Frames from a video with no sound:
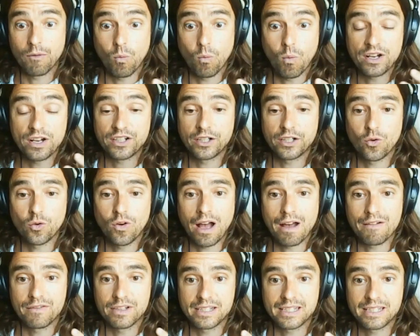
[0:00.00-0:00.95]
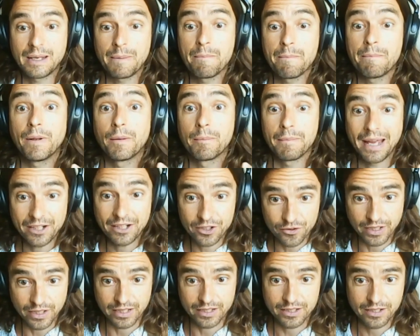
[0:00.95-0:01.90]
wanting to have a simple
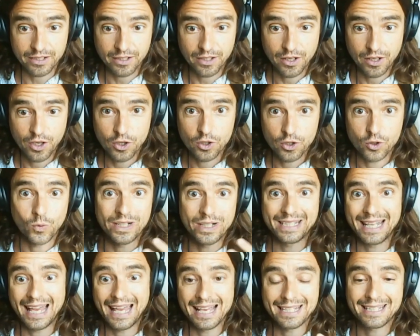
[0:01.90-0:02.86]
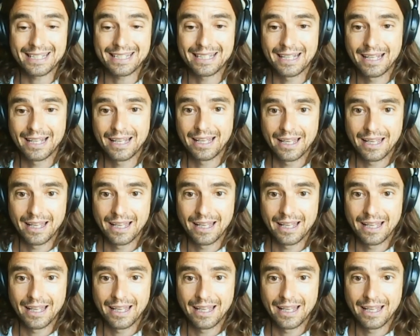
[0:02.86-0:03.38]
metrics to assess